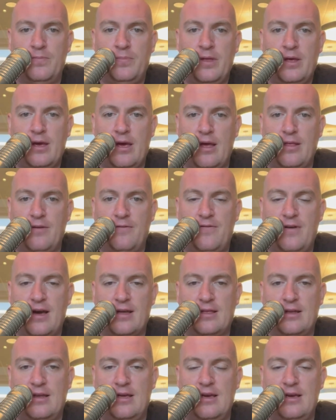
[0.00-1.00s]
and the fact
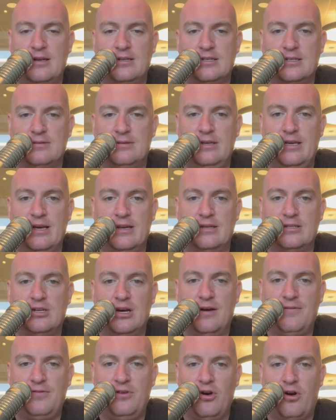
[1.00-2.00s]
that he can just get
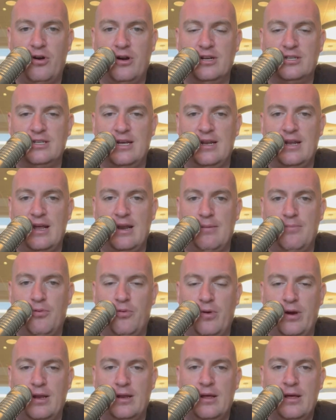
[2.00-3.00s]
tough yardage at any point.